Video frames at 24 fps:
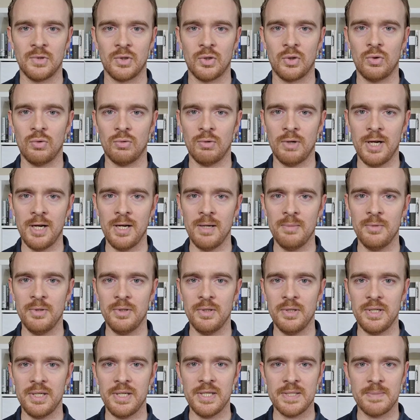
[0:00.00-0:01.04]

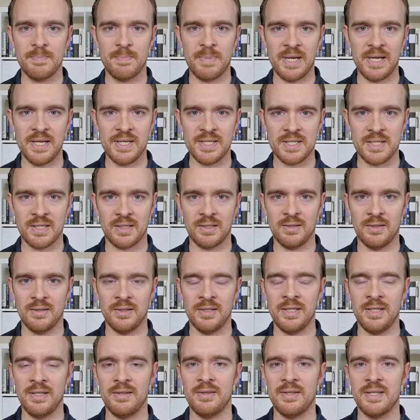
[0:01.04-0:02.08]
Grammar is
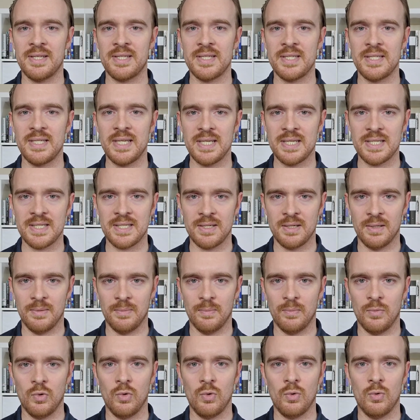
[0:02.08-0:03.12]
basically the
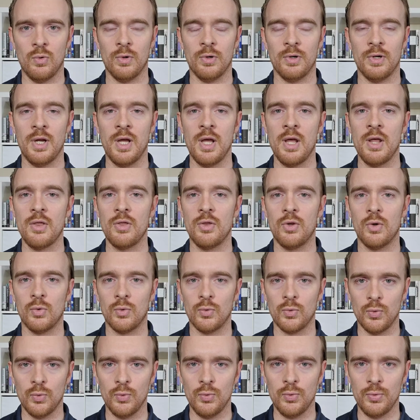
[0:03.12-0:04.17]
system or the
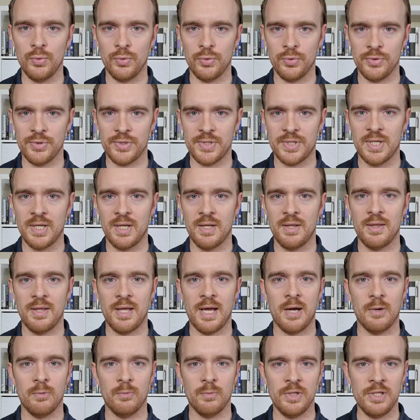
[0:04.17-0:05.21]
rules
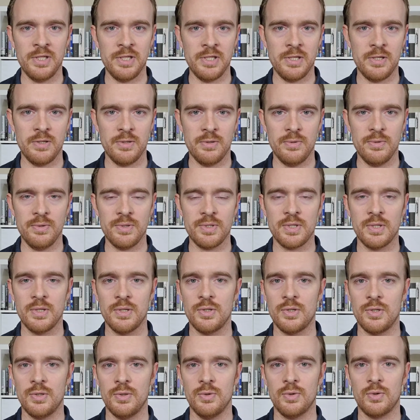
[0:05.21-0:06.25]
that we use
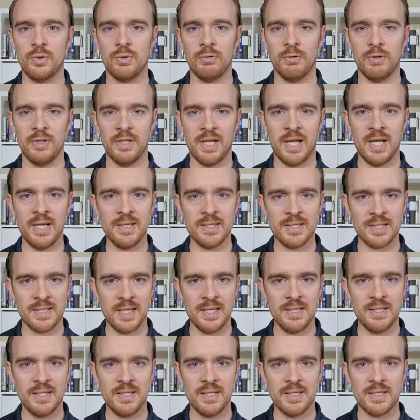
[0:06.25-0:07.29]
to create
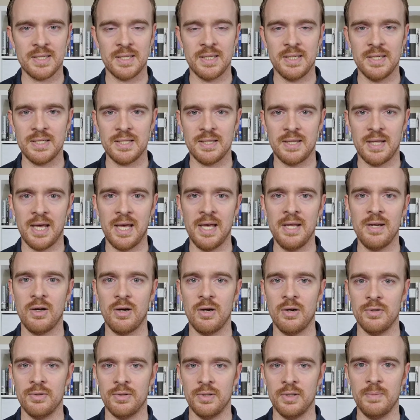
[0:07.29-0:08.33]
sentences that
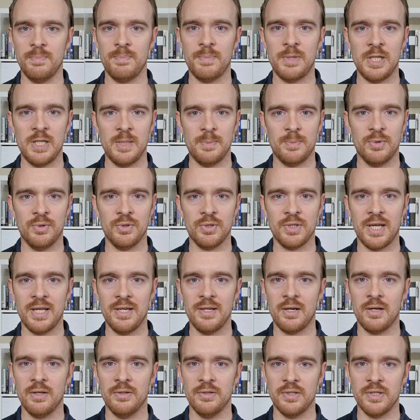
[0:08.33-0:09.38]
other people
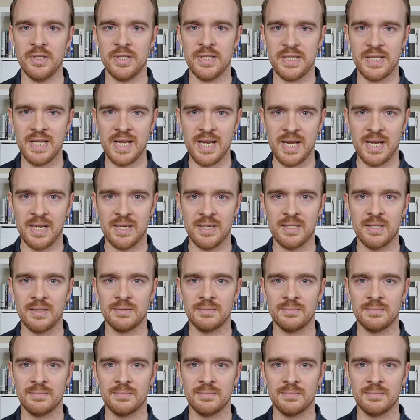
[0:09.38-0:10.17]
can understand.